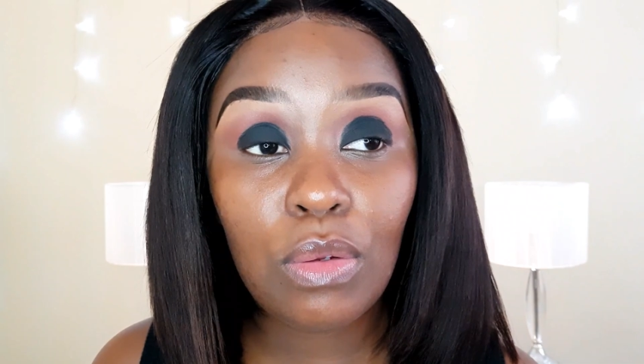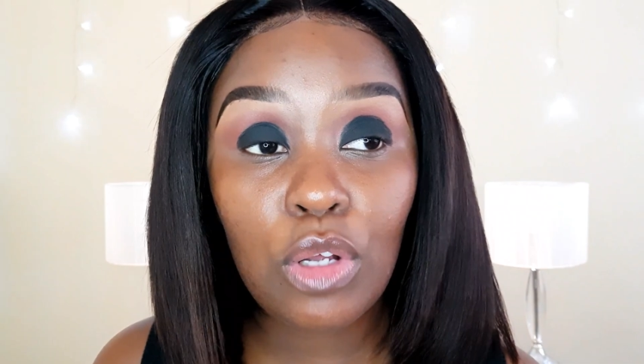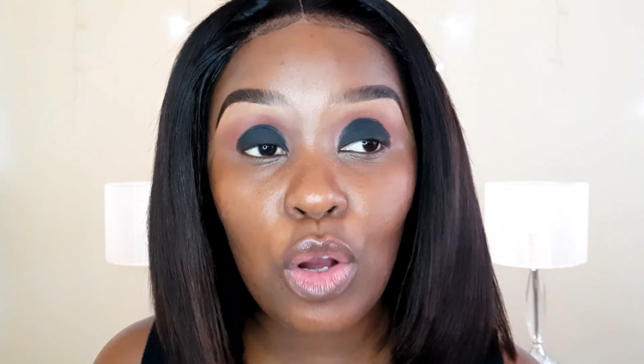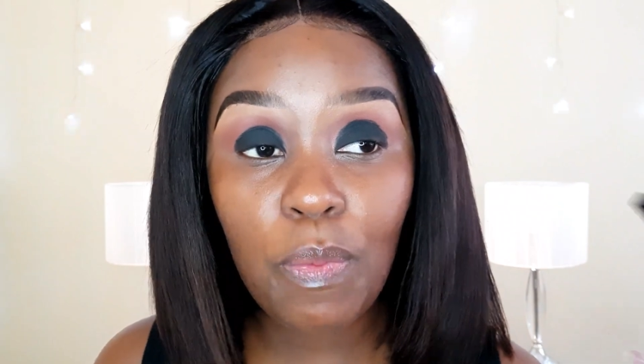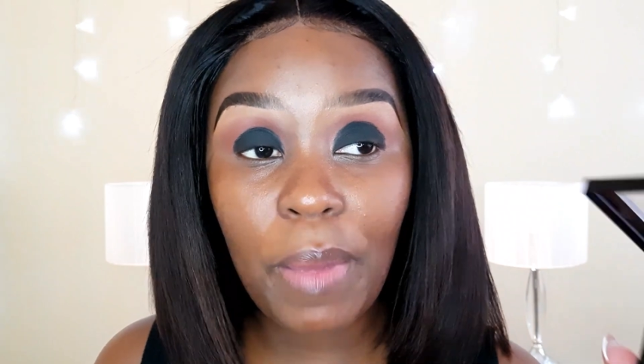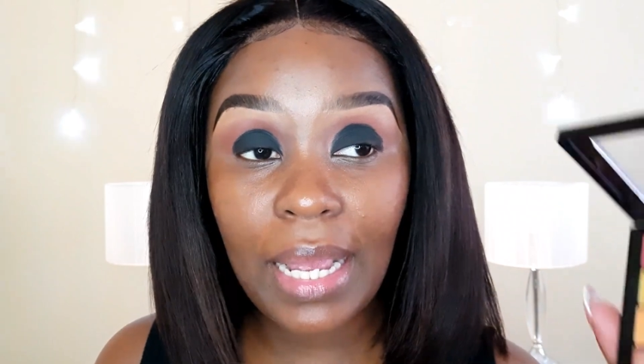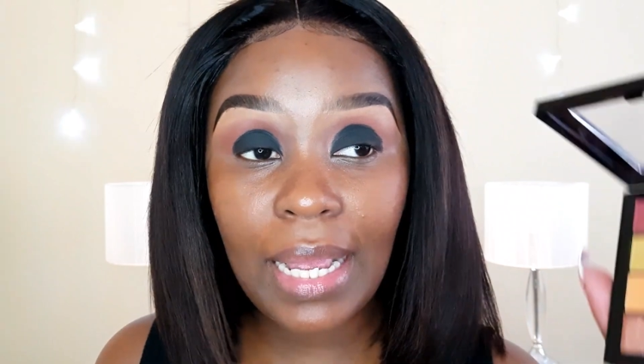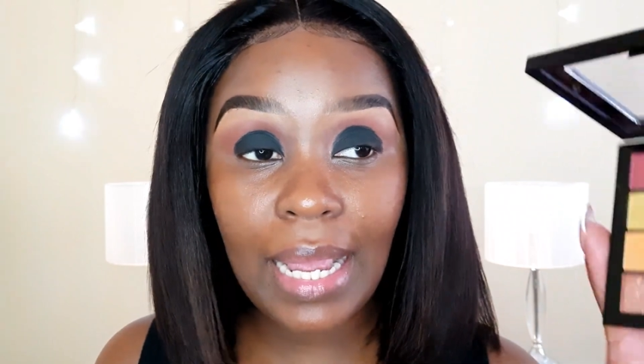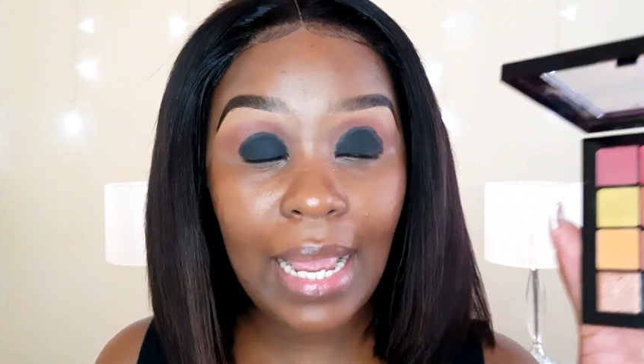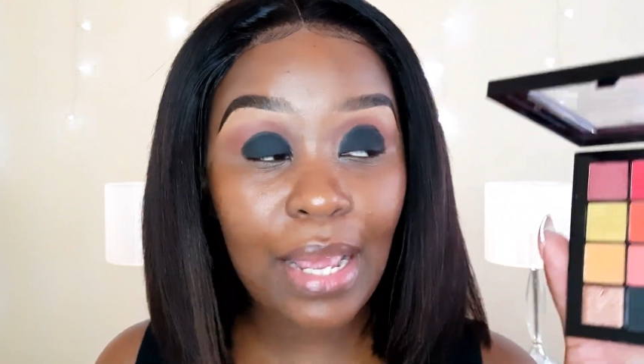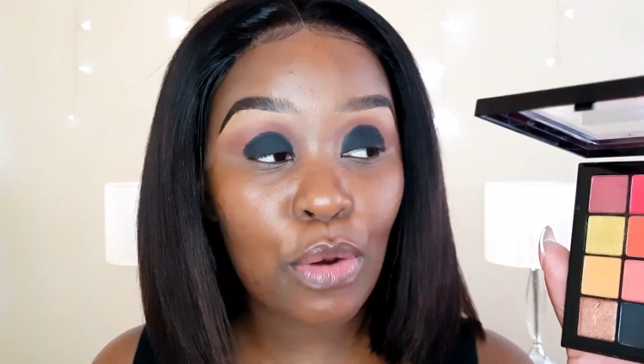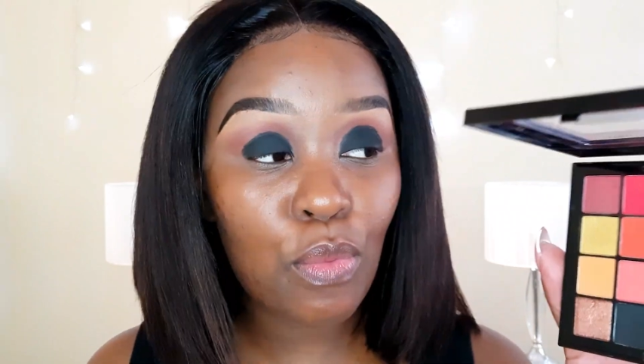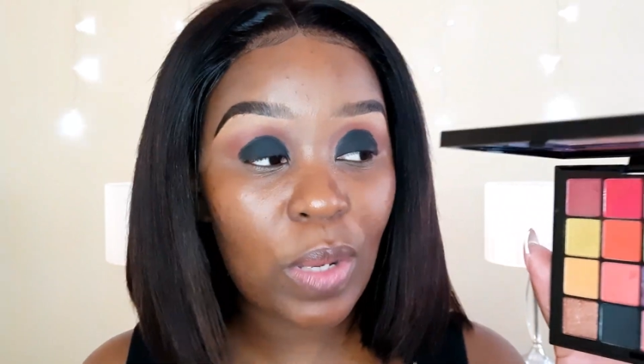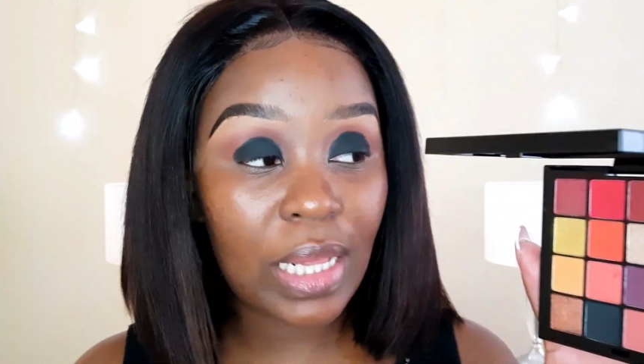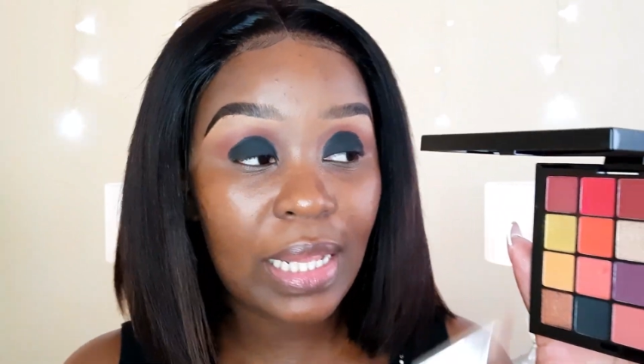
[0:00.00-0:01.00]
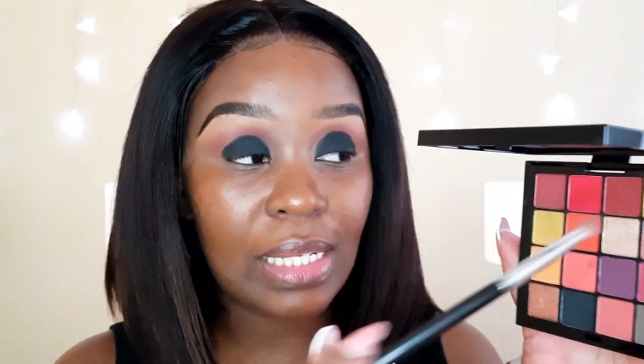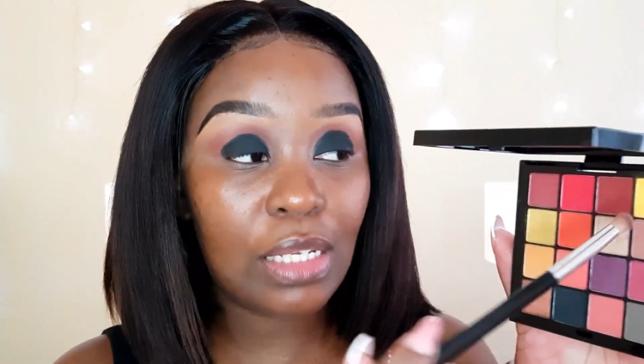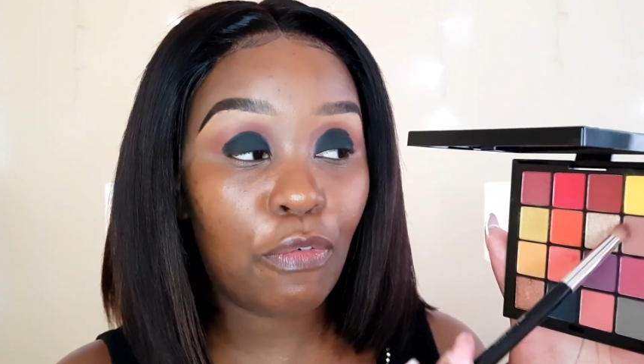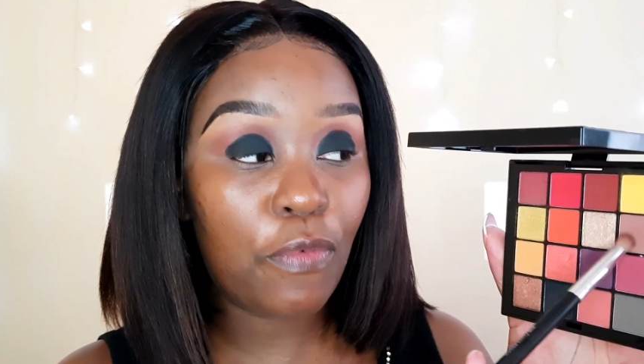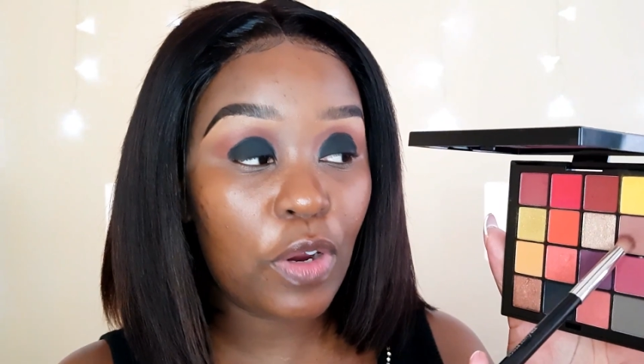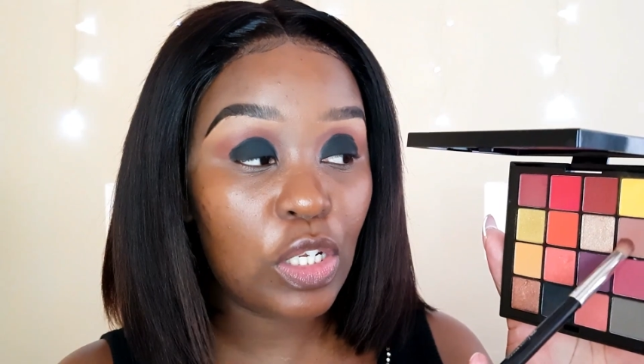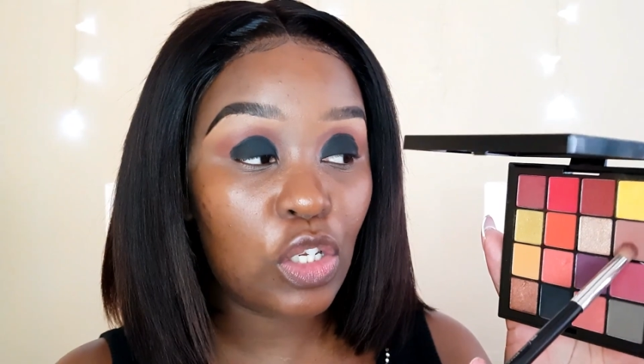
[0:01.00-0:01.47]
Go back in with this
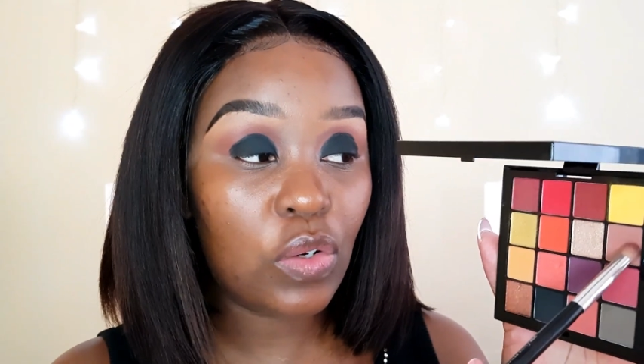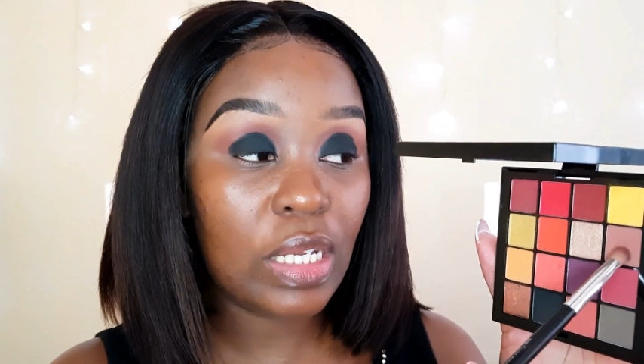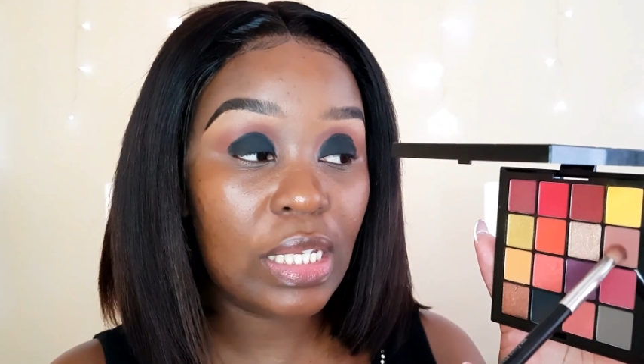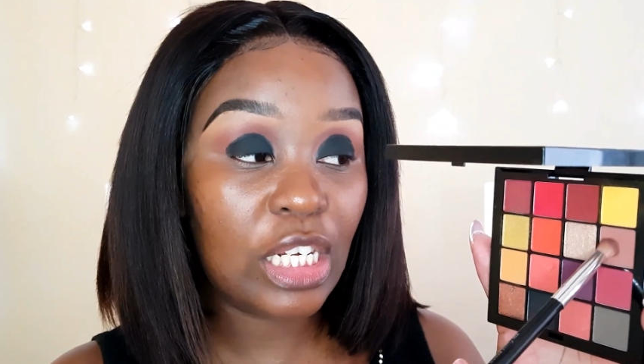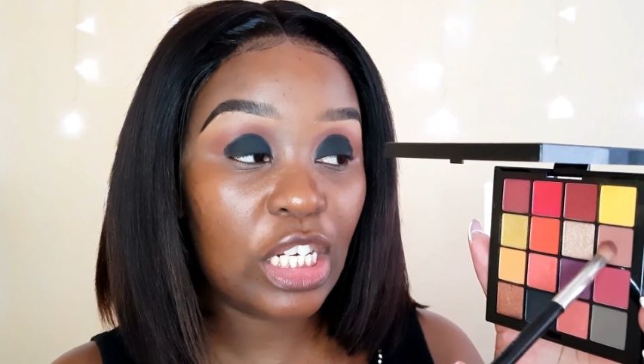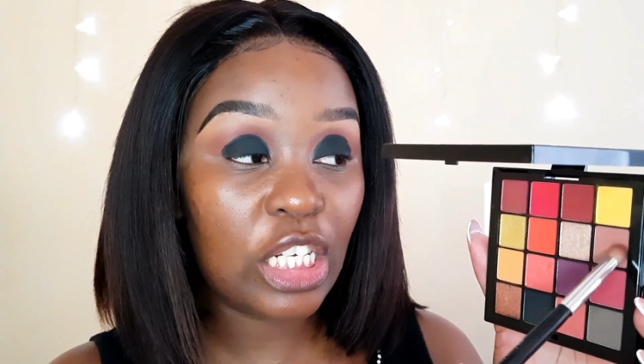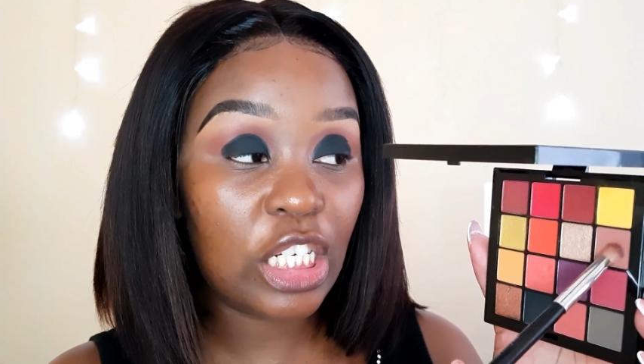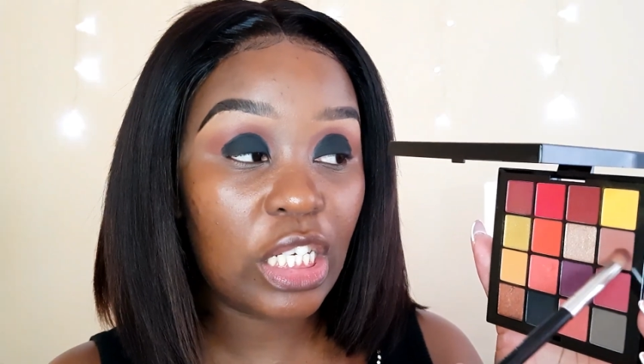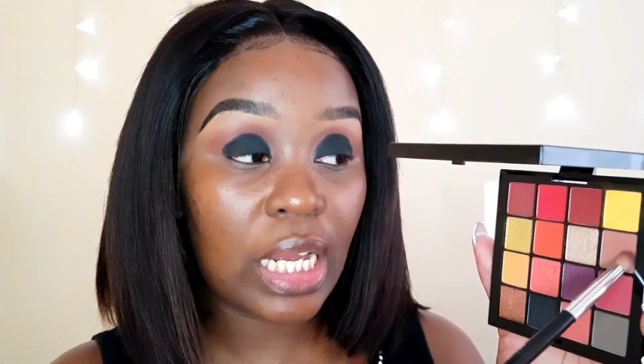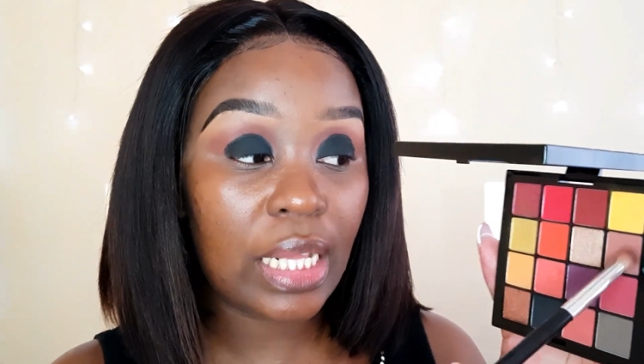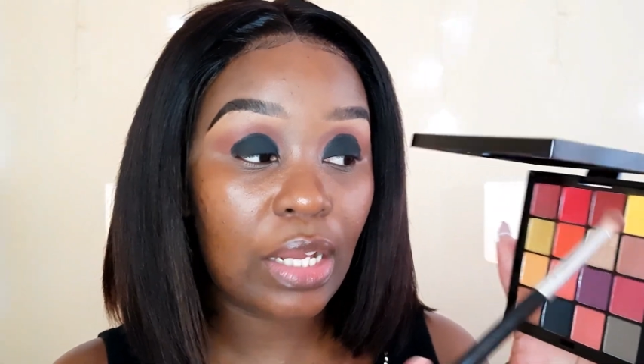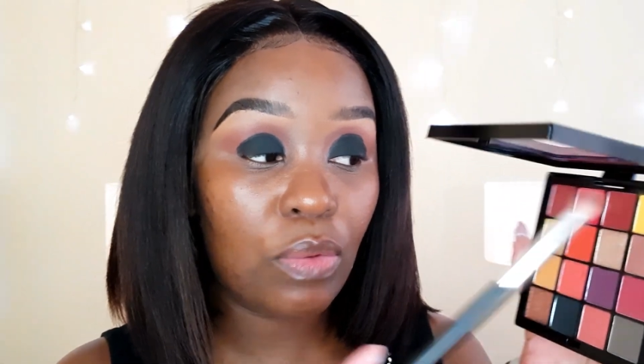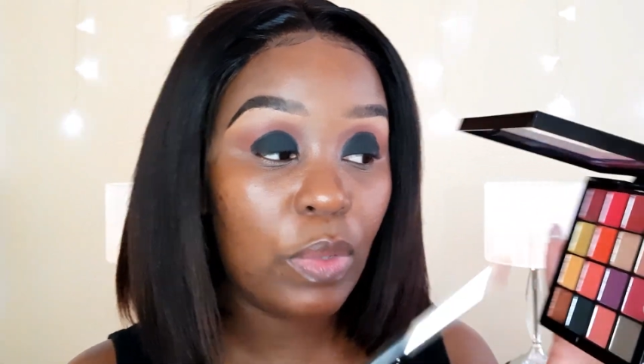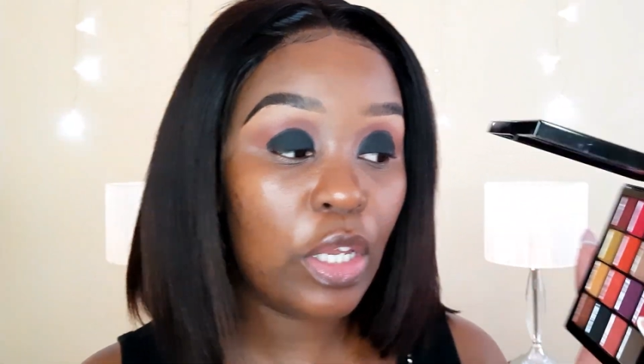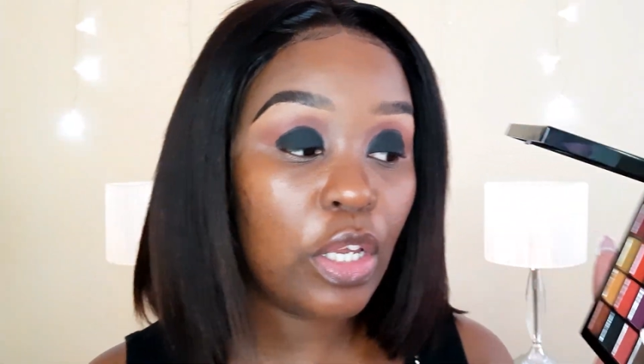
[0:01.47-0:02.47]
first transition shade that we